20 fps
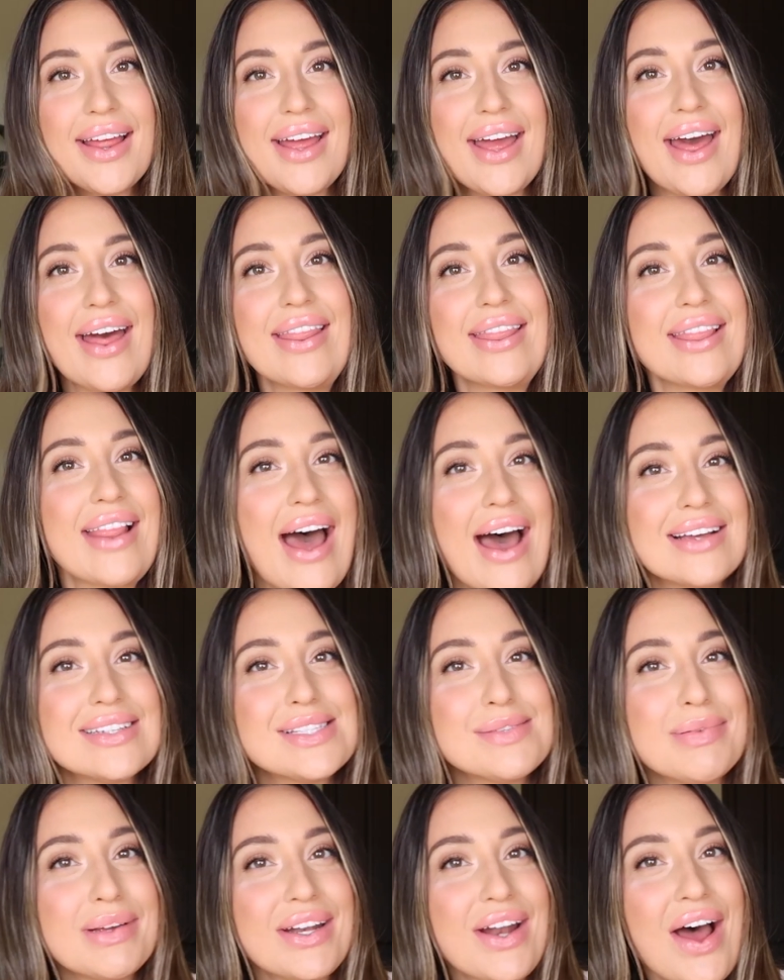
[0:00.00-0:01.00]
And
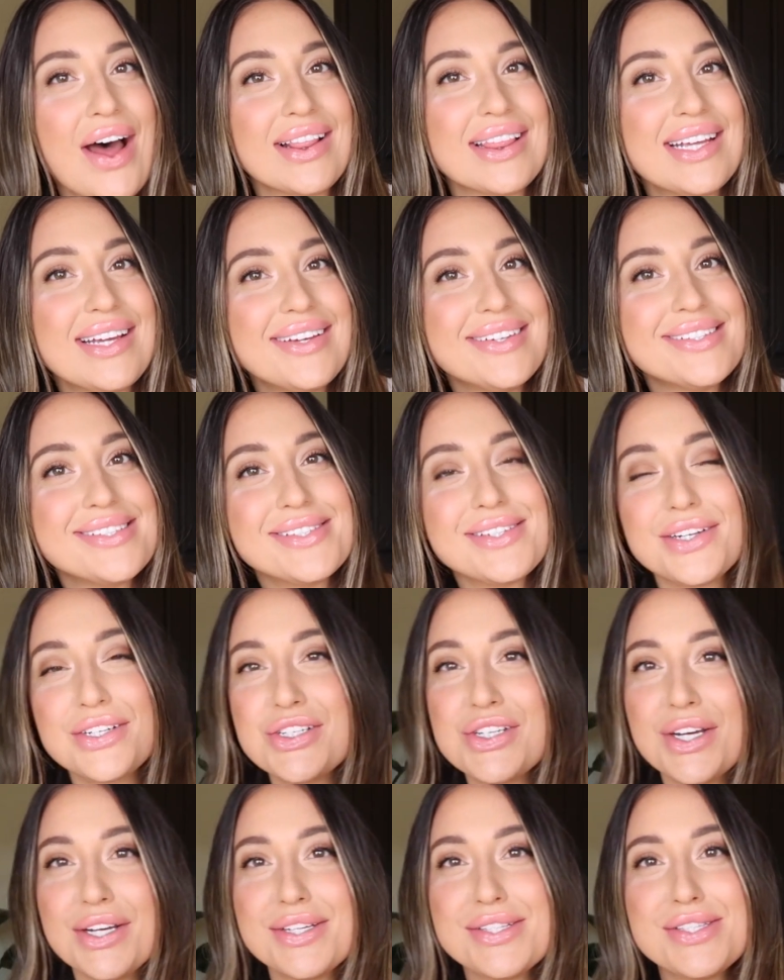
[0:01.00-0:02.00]
last but not least,
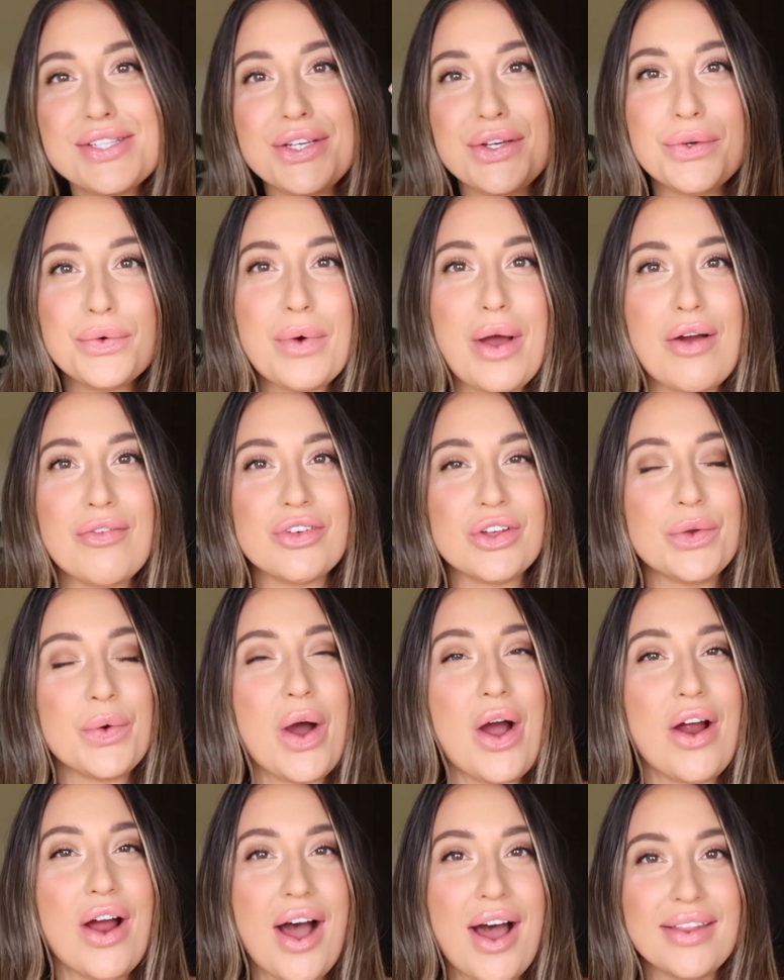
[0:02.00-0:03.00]
cheers to you wherever you
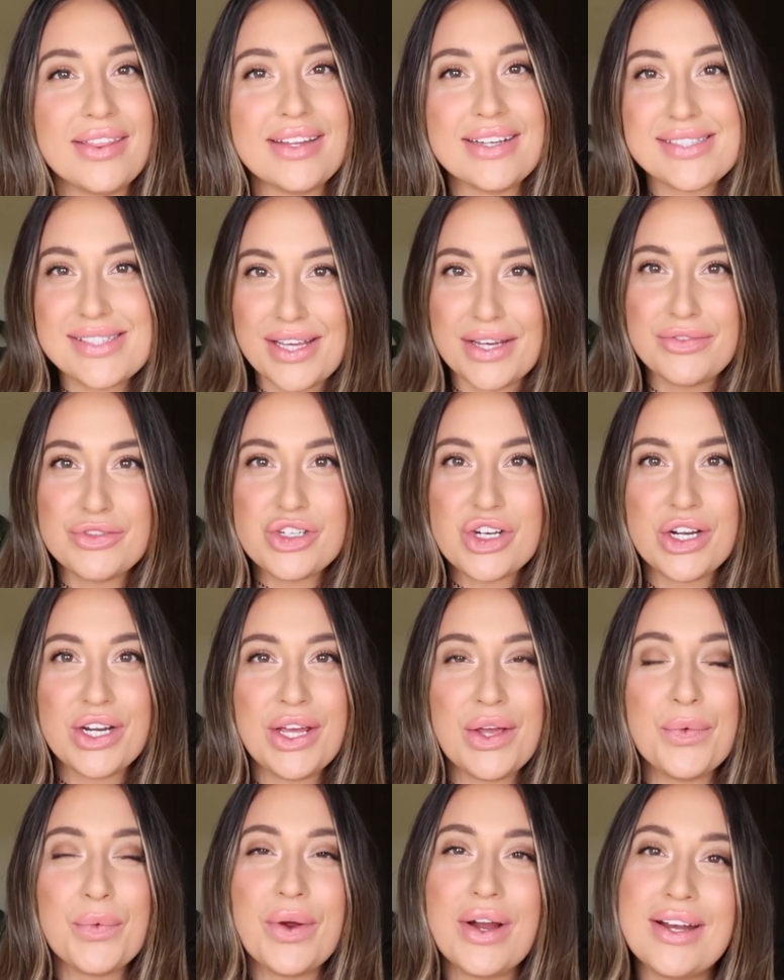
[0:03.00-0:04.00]
are on this life
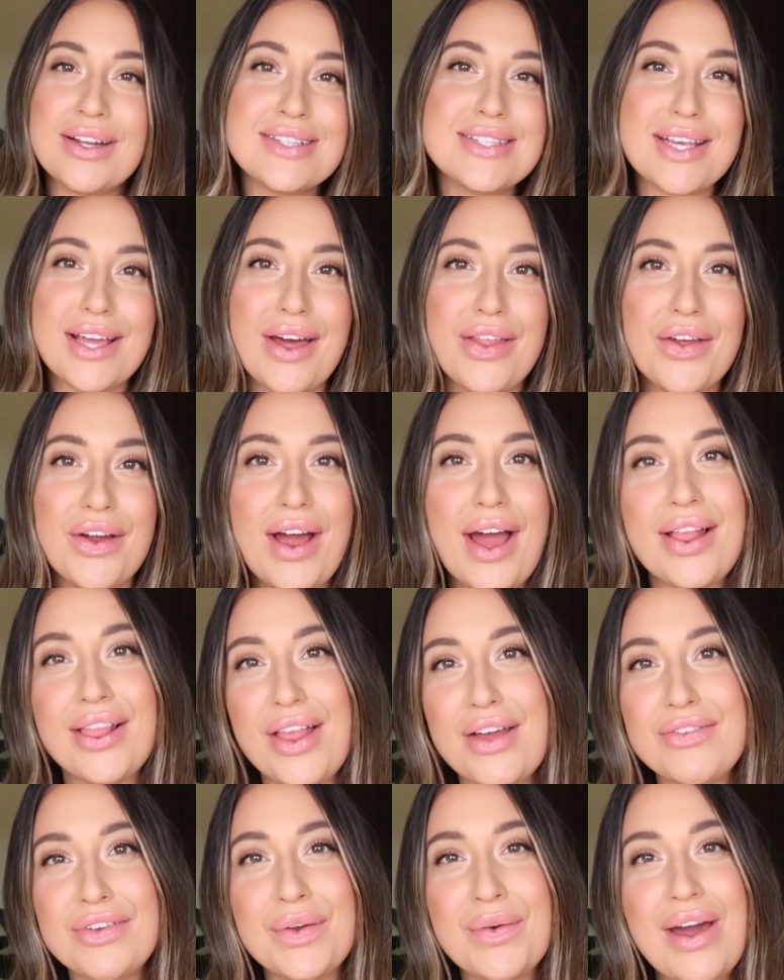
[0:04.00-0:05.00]
journey. We're in it together. I
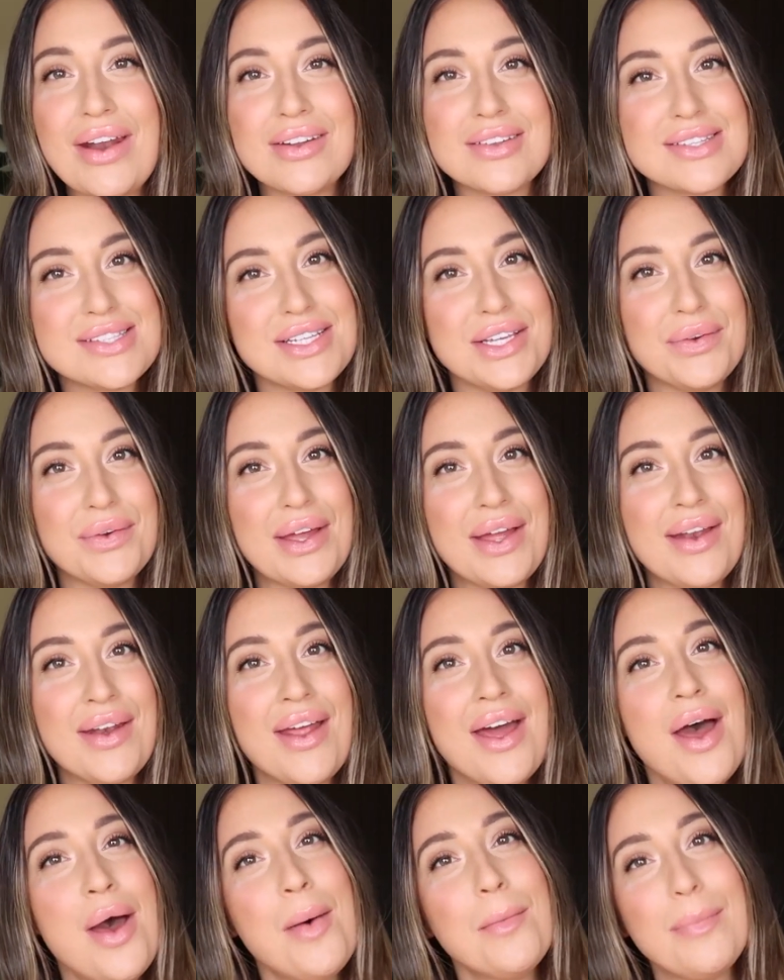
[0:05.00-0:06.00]
love you, and I'll see you in
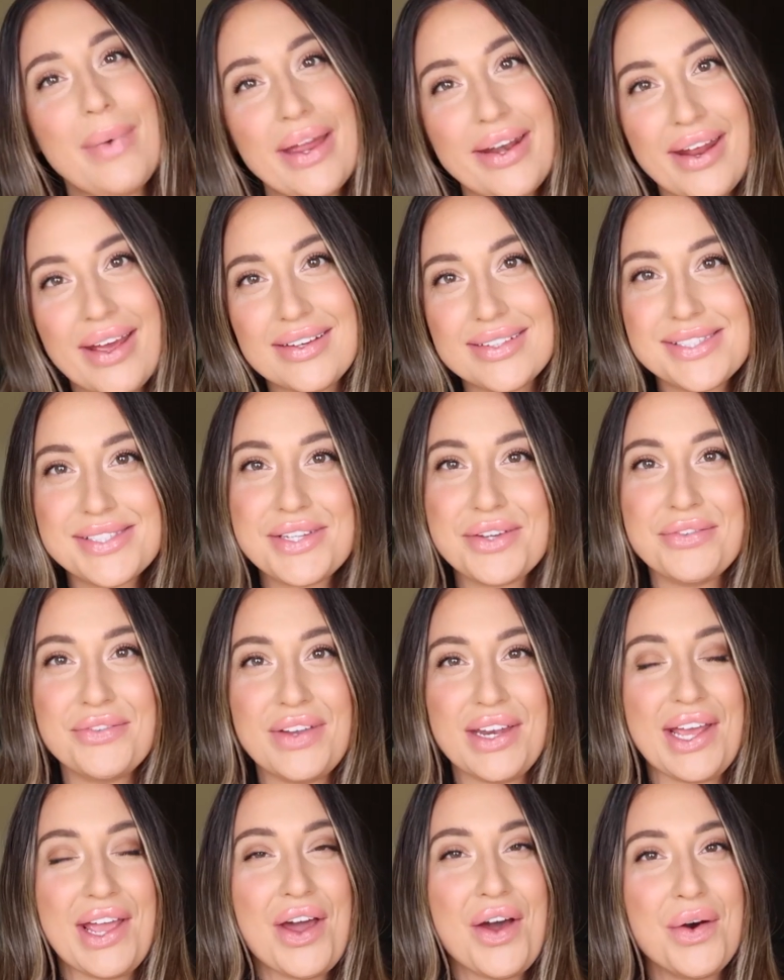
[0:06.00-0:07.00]
my next
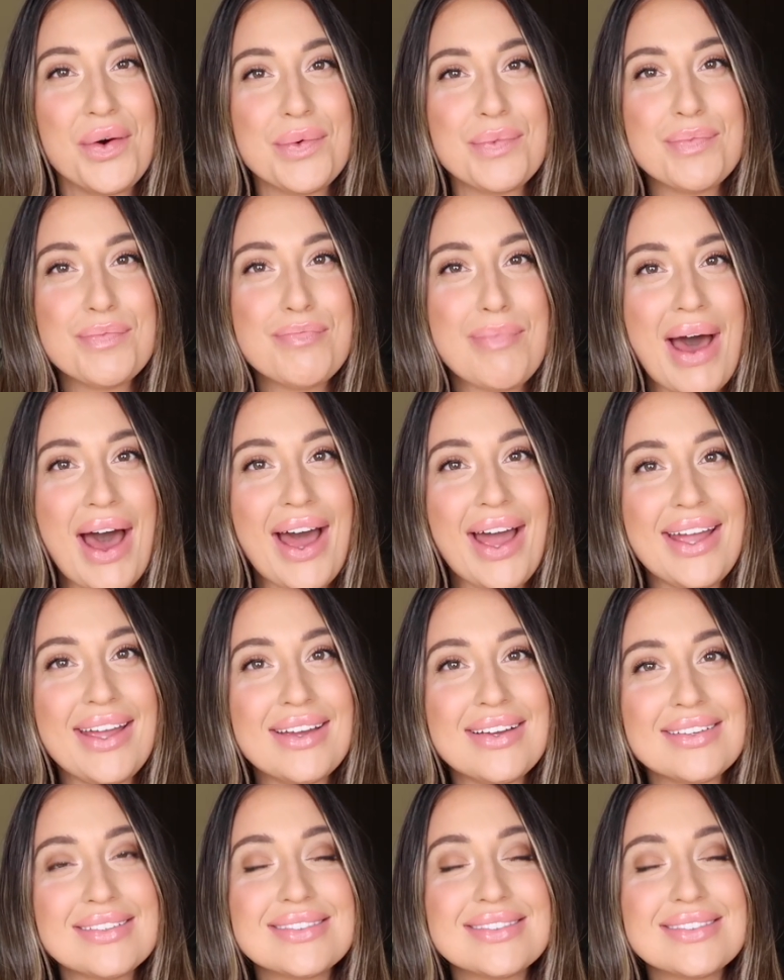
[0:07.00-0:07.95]
video. Bye.